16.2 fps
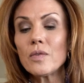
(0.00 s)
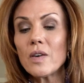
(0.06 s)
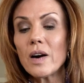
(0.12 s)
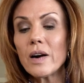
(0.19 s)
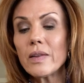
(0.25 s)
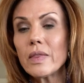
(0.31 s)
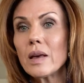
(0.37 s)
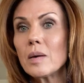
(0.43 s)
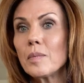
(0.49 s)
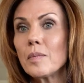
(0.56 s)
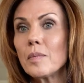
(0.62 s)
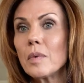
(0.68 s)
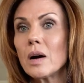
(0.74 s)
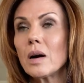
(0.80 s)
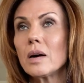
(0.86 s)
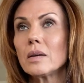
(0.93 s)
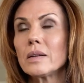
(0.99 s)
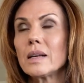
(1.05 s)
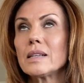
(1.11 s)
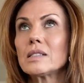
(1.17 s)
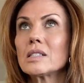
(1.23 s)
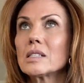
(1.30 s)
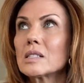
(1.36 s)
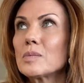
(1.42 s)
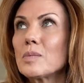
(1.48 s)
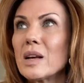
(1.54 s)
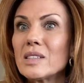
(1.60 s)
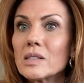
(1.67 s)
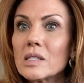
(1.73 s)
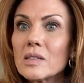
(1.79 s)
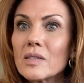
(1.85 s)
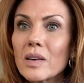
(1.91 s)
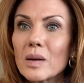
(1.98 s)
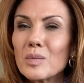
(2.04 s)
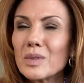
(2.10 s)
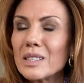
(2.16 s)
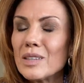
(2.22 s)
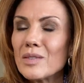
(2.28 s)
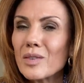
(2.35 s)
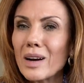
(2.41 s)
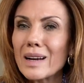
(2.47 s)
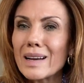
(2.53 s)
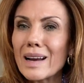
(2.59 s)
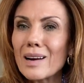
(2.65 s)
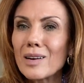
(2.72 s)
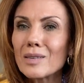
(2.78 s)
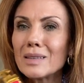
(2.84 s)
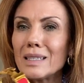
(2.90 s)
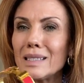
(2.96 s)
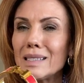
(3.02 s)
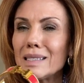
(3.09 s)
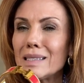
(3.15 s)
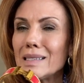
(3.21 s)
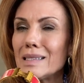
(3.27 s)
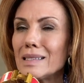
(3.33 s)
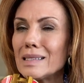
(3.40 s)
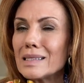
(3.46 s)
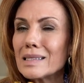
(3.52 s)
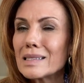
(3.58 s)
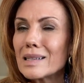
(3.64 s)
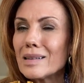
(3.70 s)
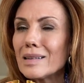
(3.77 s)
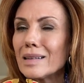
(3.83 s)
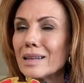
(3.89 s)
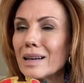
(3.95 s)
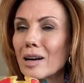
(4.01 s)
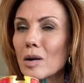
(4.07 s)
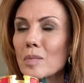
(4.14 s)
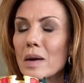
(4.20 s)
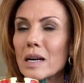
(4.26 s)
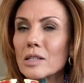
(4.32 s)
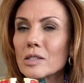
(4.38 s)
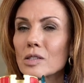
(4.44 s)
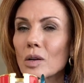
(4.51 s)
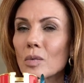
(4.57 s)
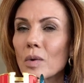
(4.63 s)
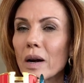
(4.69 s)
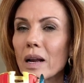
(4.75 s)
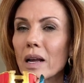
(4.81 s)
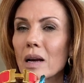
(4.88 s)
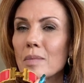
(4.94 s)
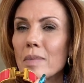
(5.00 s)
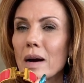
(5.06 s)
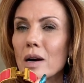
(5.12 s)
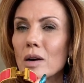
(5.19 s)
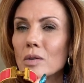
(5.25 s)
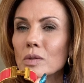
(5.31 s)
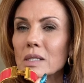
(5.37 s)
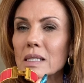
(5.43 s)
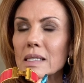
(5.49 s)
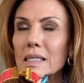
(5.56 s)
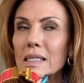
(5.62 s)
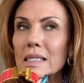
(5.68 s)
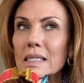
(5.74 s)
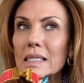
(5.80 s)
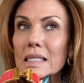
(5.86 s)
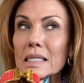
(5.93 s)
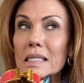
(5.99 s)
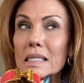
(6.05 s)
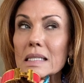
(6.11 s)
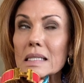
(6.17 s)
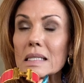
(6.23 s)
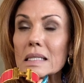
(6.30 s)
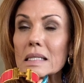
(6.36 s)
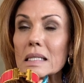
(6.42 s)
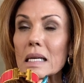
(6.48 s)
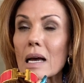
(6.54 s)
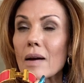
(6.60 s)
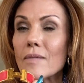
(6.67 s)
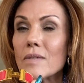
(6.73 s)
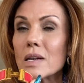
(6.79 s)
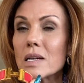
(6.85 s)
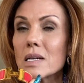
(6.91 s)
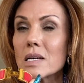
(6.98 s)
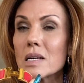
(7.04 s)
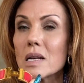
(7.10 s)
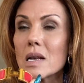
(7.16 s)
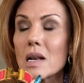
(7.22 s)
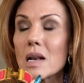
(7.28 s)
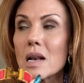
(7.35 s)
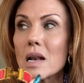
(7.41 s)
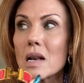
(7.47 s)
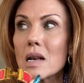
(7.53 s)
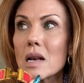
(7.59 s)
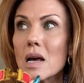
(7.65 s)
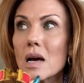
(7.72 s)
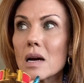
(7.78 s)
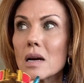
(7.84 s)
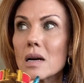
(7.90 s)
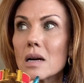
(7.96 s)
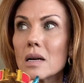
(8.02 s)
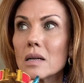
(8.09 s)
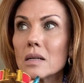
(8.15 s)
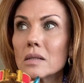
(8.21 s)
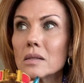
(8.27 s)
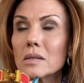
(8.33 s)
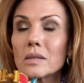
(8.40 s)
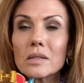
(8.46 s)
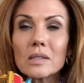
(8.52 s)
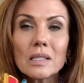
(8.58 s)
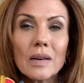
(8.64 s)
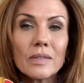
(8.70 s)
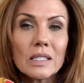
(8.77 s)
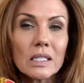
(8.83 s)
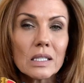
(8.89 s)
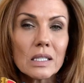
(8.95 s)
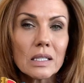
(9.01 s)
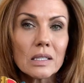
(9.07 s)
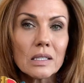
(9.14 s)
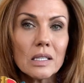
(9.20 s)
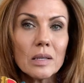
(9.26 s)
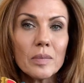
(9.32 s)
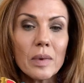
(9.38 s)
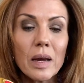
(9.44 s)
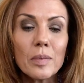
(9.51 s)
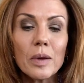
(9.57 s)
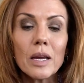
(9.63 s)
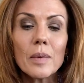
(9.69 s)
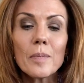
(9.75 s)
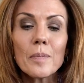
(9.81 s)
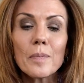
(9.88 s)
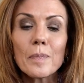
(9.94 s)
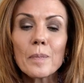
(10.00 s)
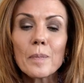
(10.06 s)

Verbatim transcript: find them uh, less expensive. I believe right now these on Hermes are running about seven, 760 maybe.